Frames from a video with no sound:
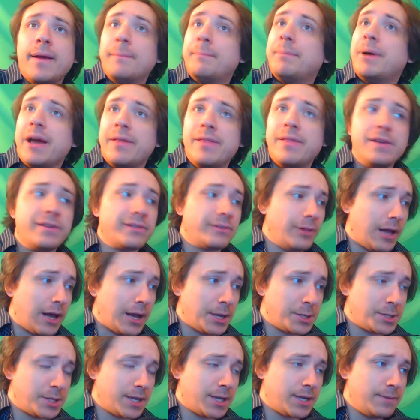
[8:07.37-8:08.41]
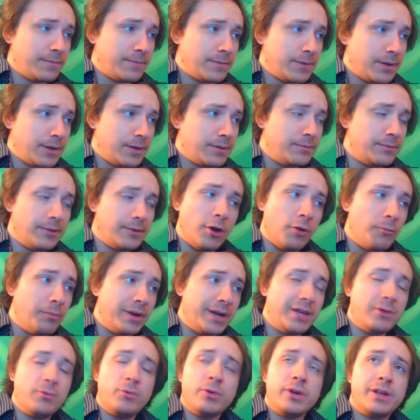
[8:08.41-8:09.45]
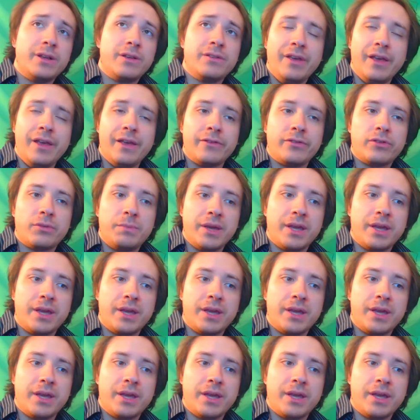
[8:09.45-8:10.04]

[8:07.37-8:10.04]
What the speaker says: by this logic, nobody would exist,